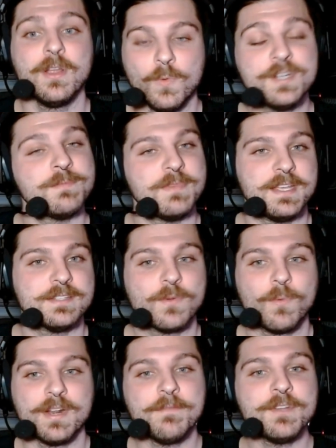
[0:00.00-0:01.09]
which means
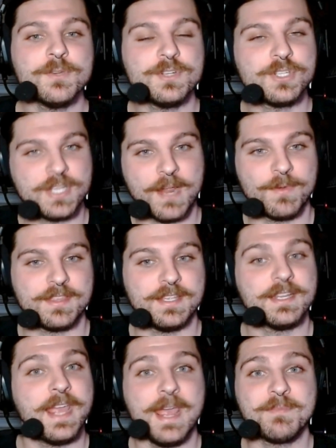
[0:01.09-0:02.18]
whatever you enchant with it
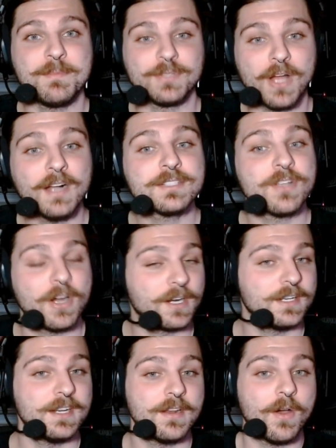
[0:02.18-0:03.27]
can't be blocked,
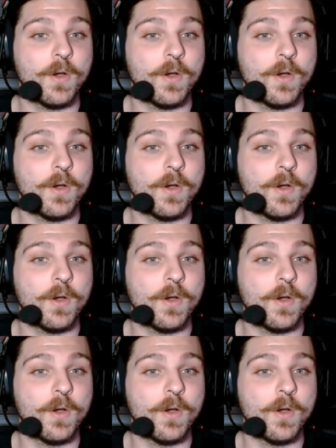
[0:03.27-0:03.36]
targeted